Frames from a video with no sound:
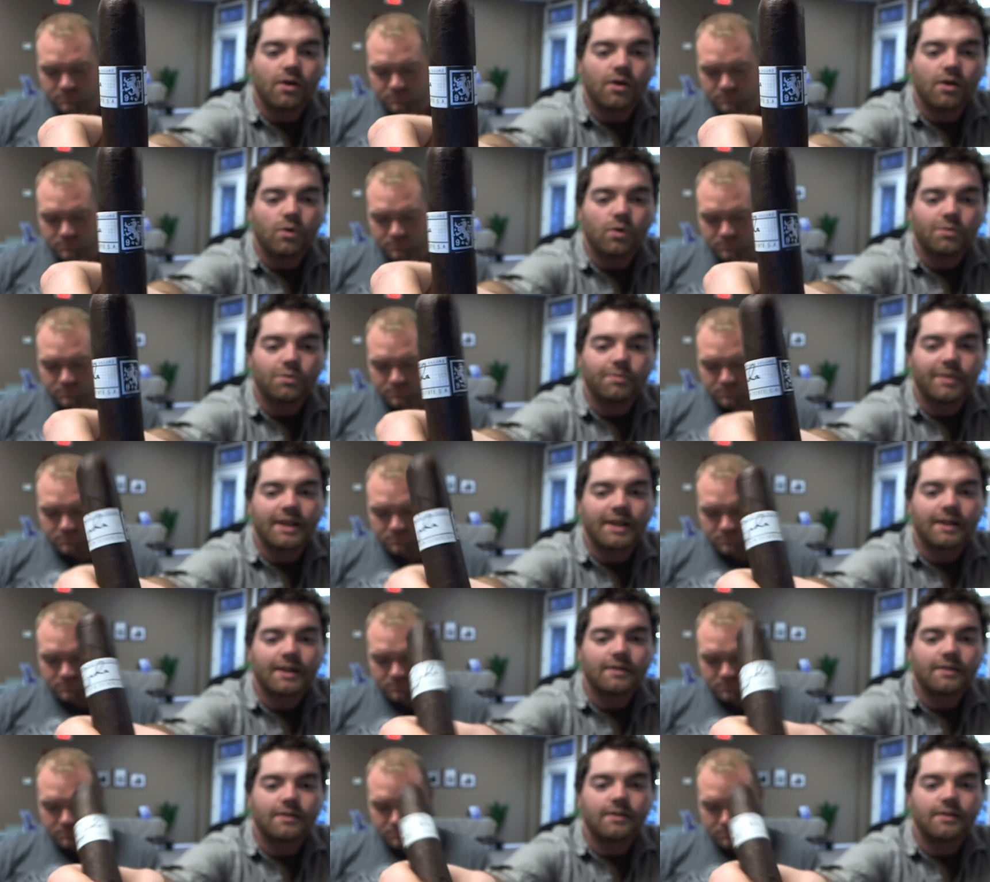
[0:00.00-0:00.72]
Speaker 1: gold
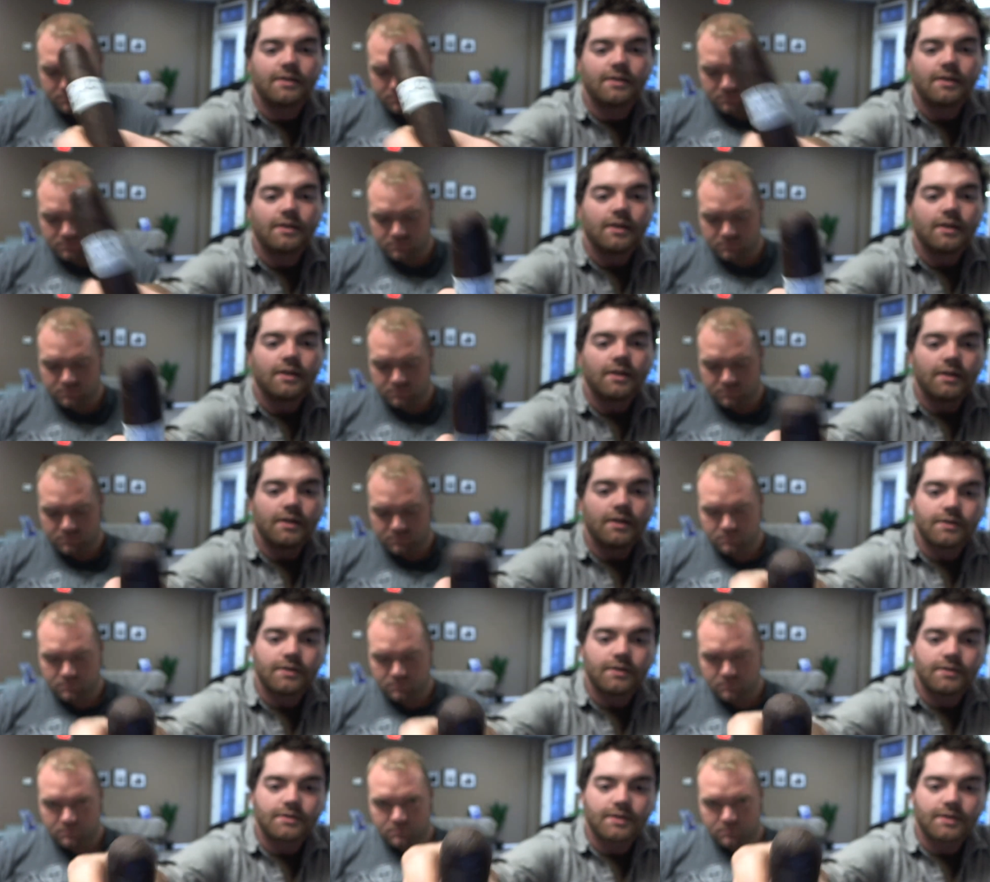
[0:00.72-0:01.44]
band.
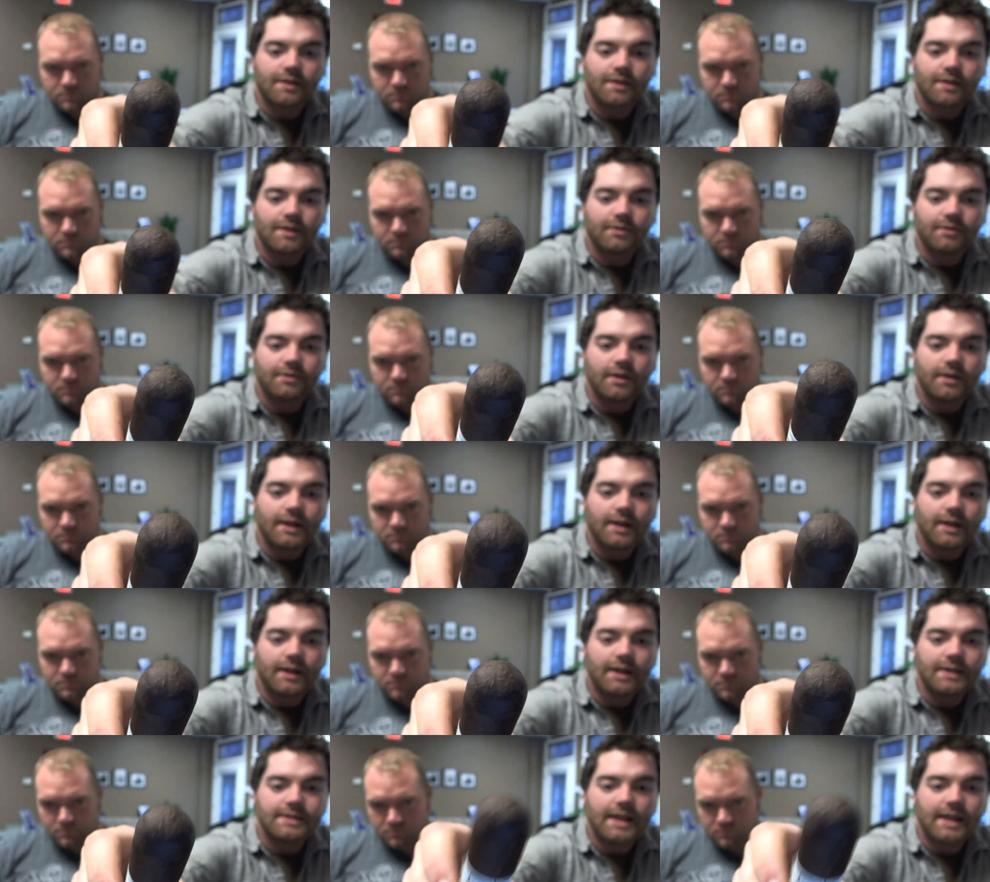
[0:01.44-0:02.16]
It's got a very
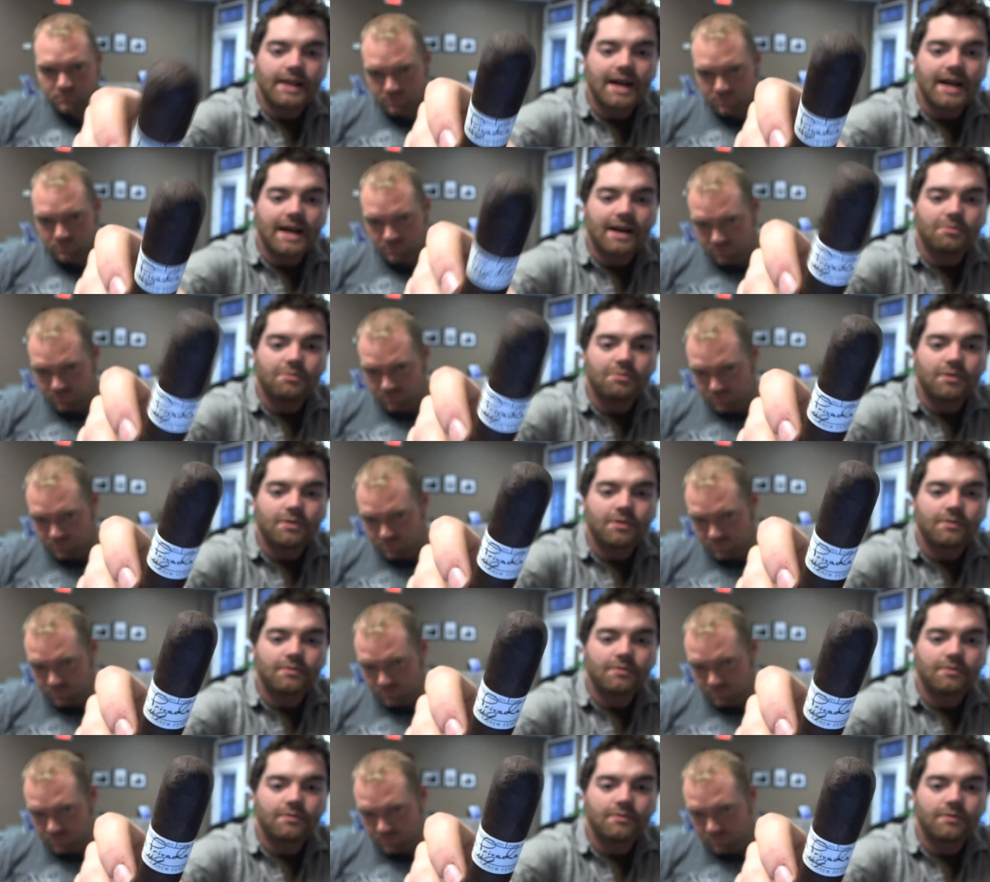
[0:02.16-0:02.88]
nice cap,
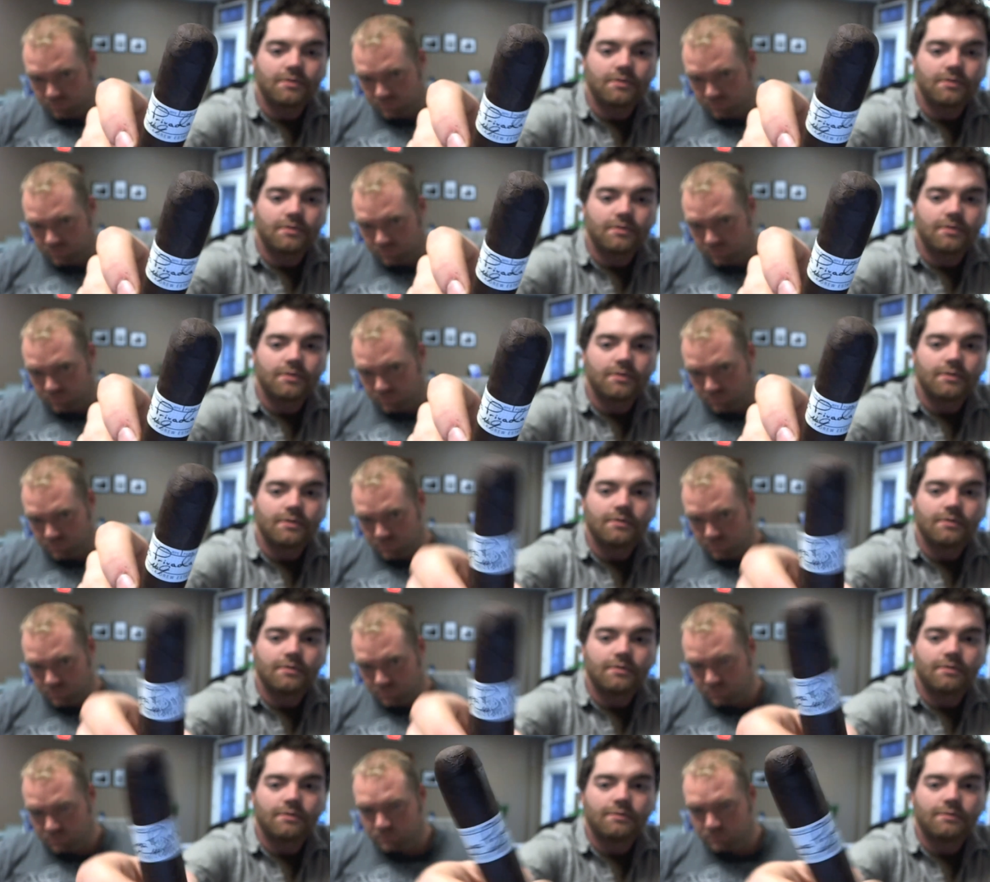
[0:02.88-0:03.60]

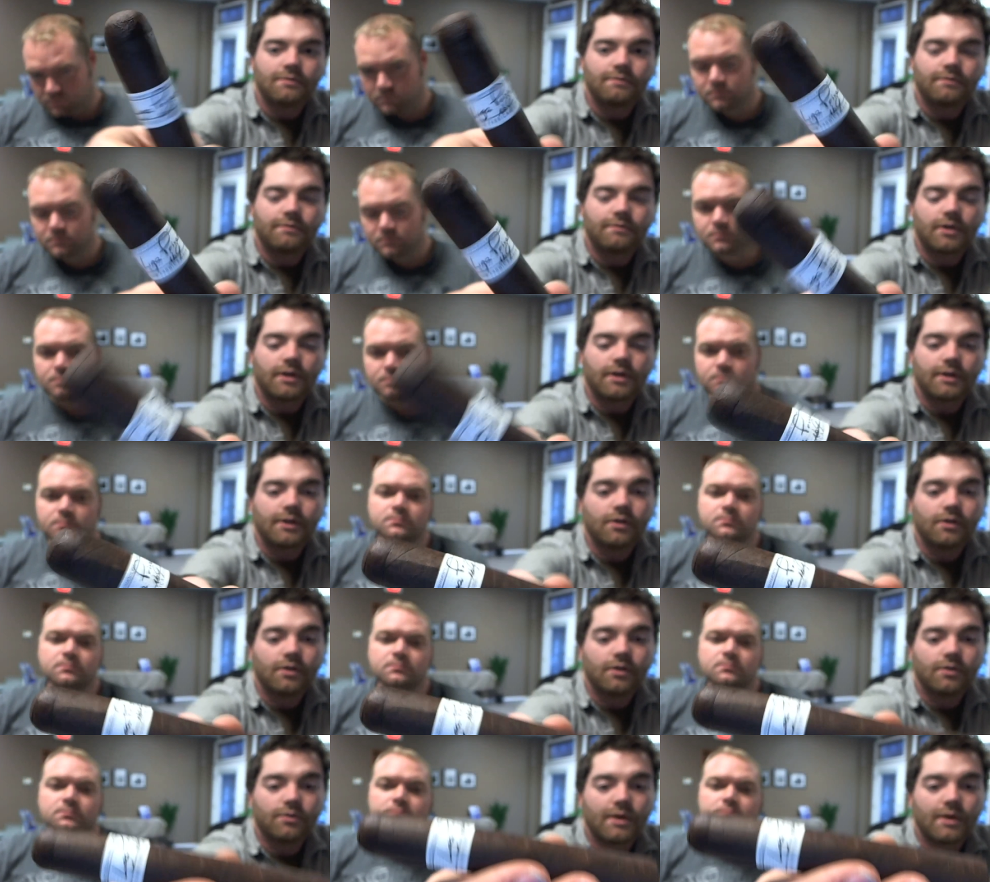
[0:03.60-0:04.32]
very
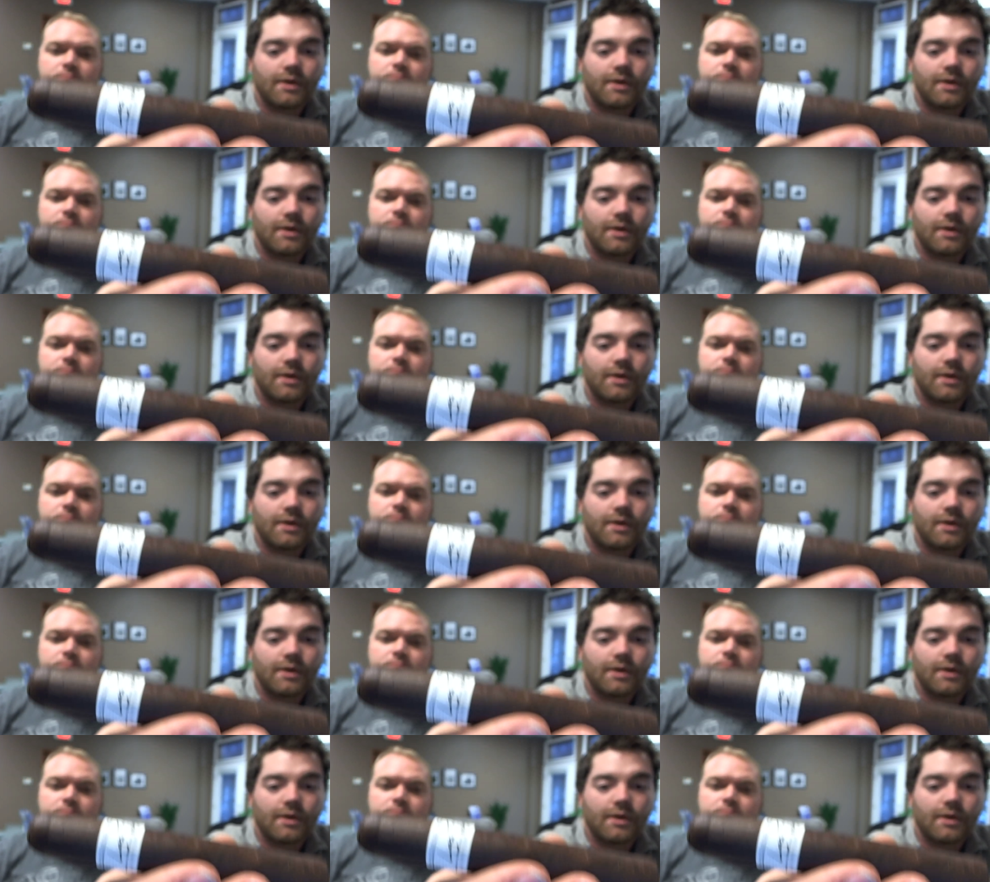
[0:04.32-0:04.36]
good